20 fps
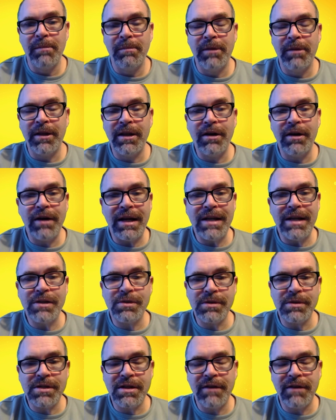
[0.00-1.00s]
but they're
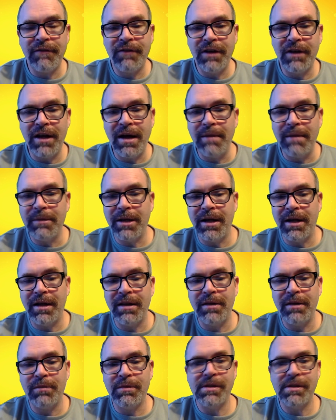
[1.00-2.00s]
interesting
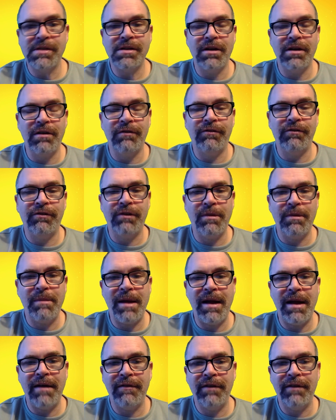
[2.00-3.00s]
phenomena that result from
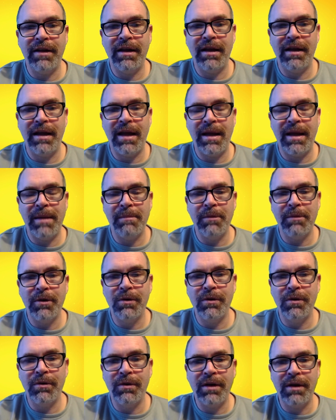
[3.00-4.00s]
having a
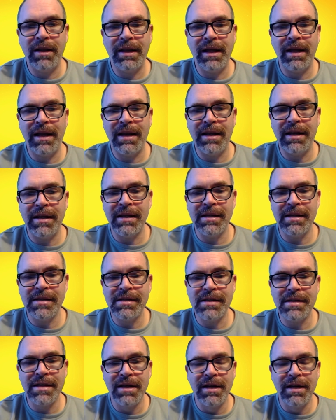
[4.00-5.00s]
moon that
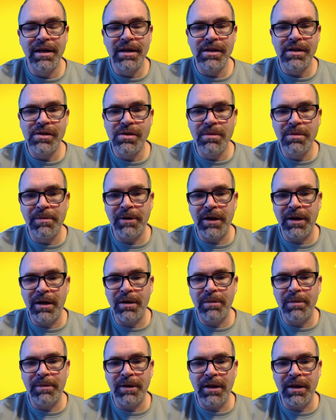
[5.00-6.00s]
is super
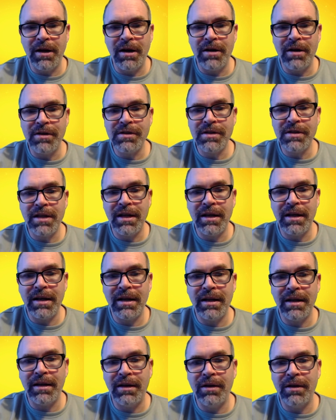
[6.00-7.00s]
duper large that
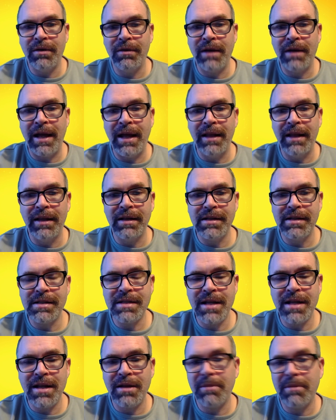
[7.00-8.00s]

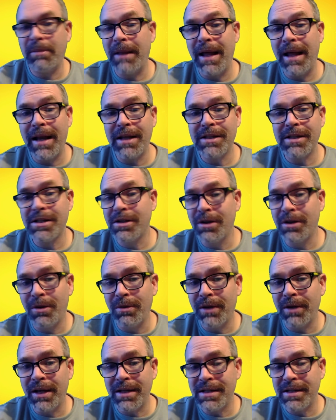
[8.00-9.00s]
aliens and other planets
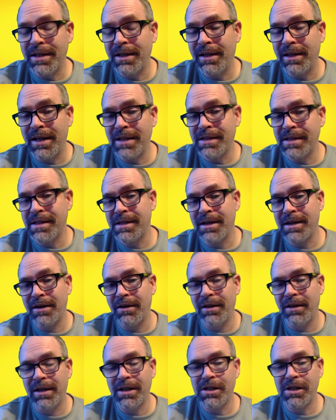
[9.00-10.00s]
don't get to
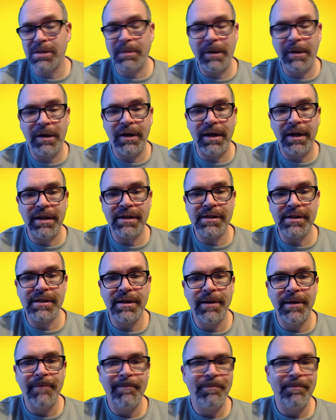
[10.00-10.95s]
necessarily experience